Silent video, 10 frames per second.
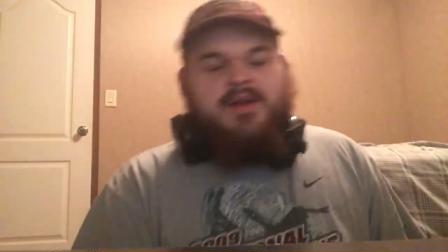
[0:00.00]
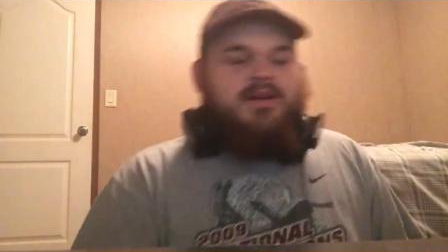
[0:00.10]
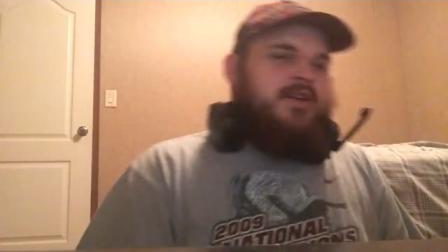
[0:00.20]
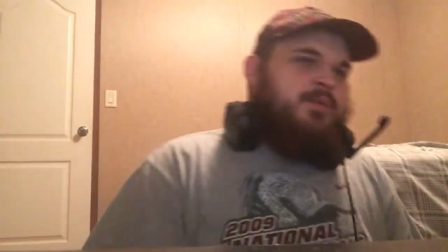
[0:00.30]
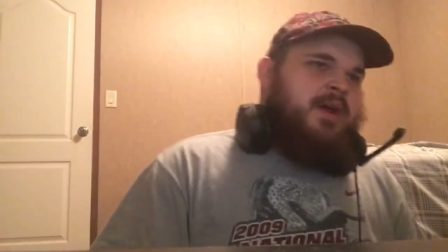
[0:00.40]

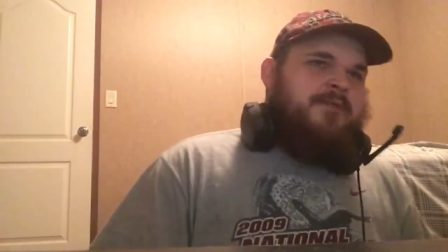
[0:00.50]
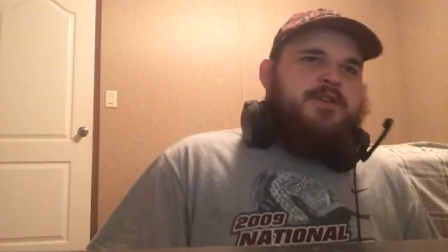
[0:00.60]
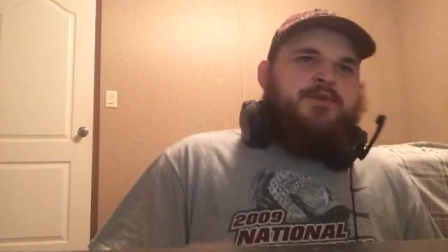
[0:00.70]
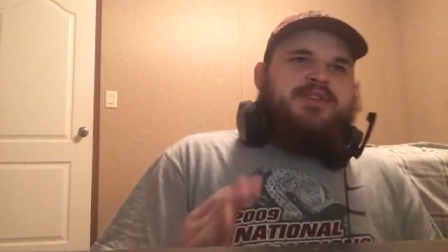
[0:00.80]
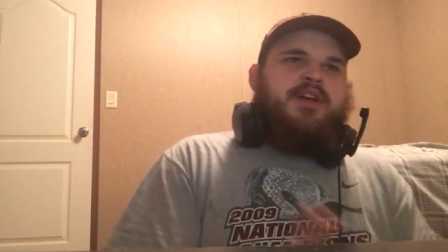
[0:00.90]
This one here for
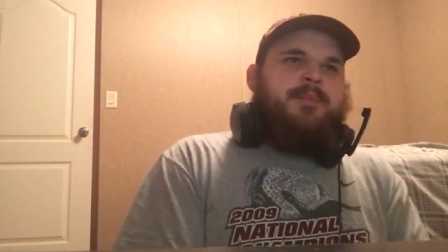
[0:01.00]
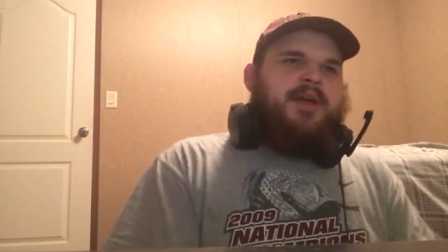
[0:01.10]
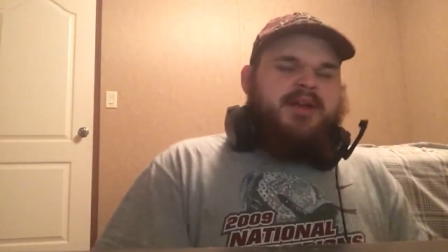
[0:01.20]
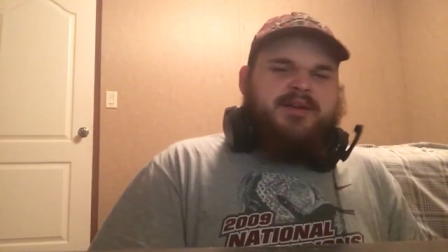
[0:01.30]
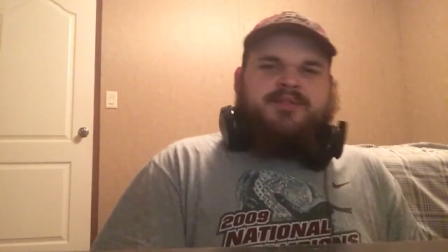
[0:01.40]
you, Tim,
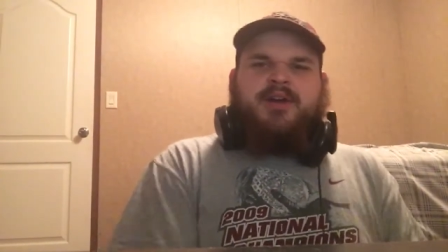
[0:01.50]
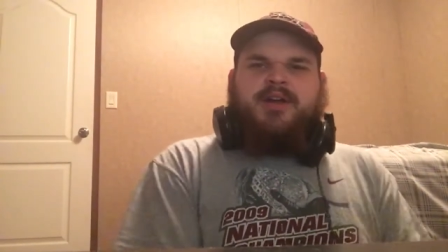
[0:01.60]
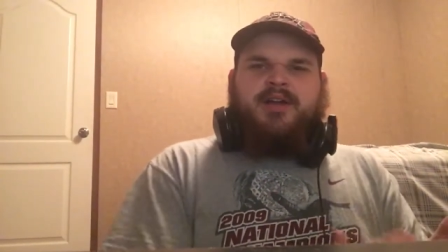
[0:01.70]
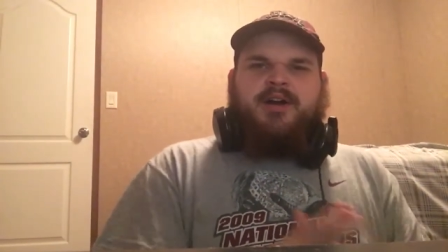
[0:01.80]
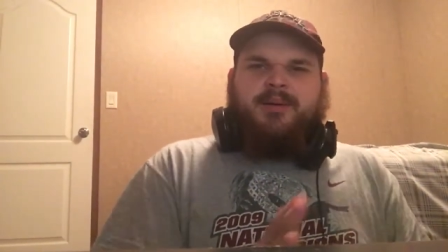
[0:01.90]
man.
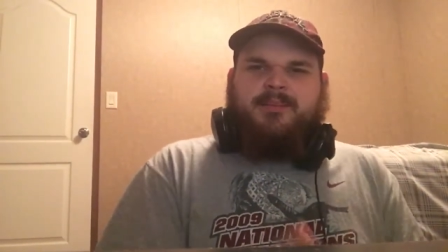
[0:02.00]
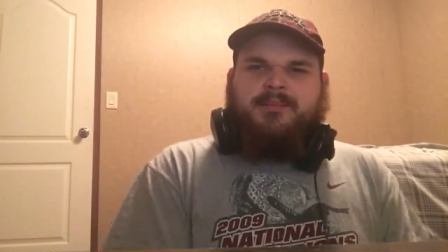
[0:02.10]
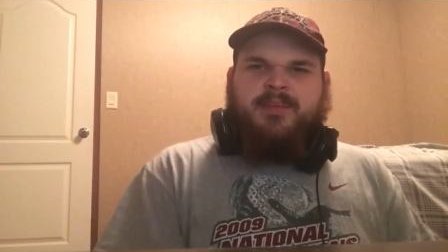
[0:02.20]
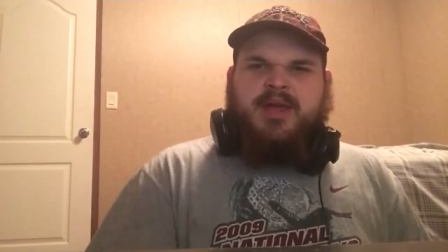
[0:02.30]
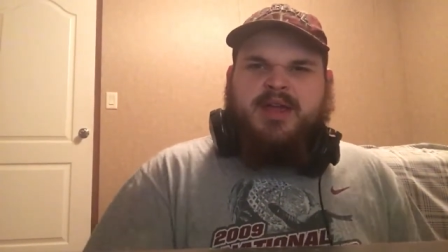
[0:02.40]
Trucking up.
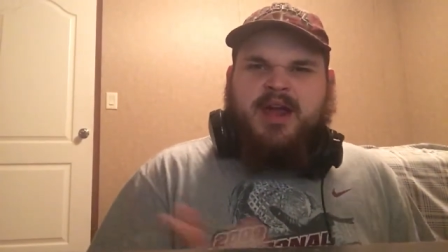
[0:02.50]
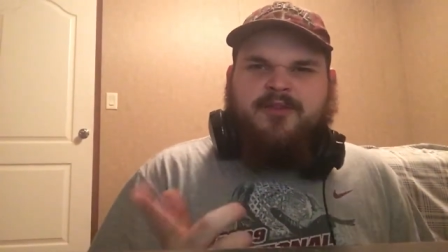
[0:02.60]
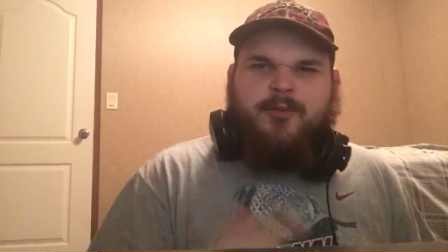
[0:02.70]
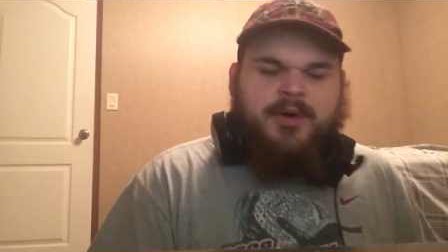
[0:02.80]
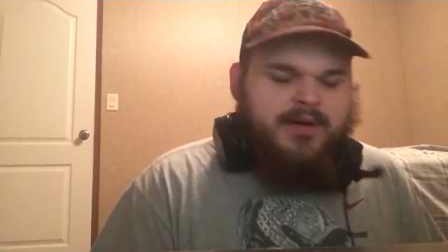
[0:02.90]
Be
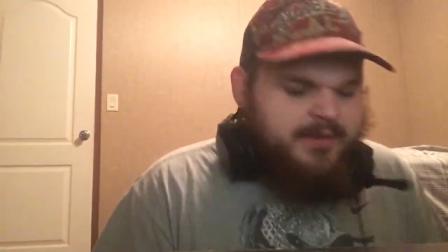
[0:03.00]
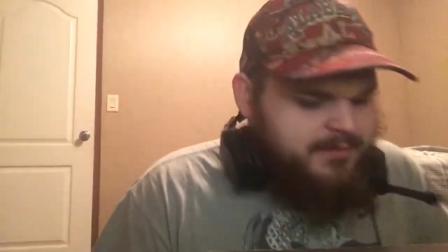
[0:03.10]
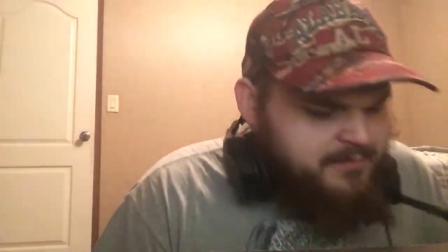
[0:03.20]
careful, brother.